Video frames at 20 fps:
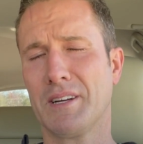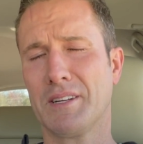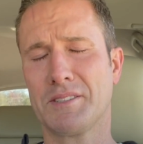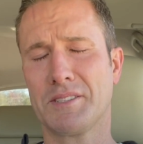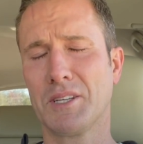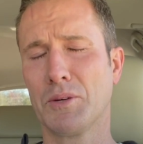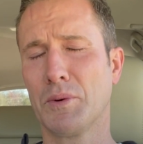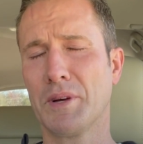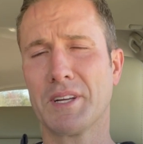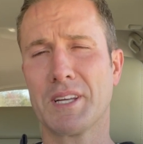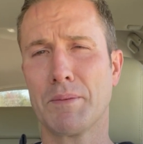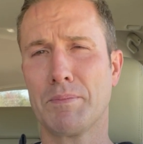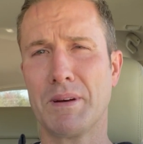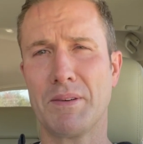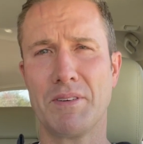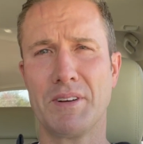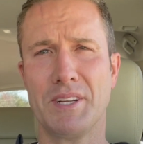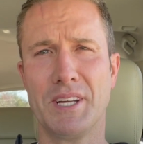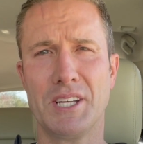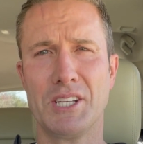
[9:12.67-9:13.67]
still wake up
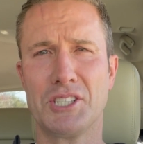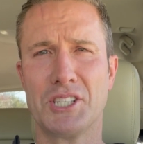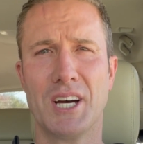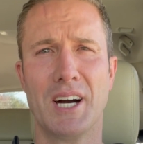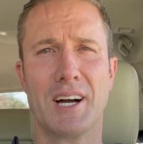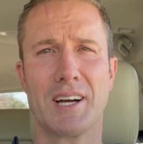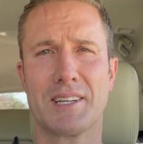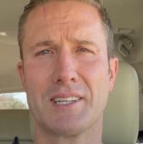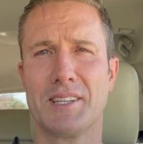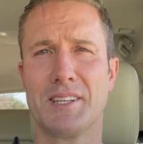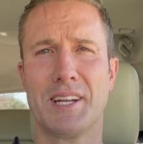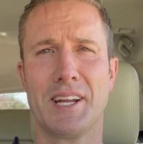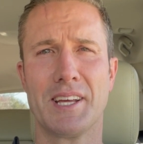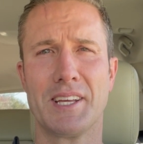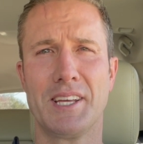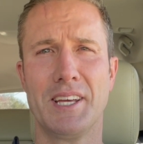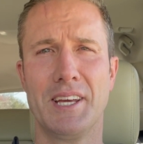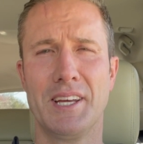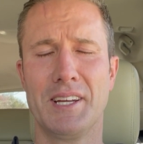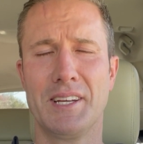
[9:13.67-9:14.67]
every day shocked that I
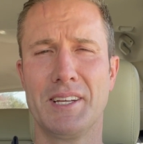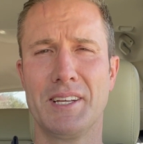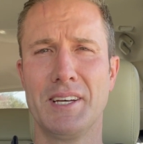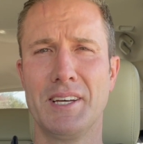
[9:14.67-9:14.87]
can't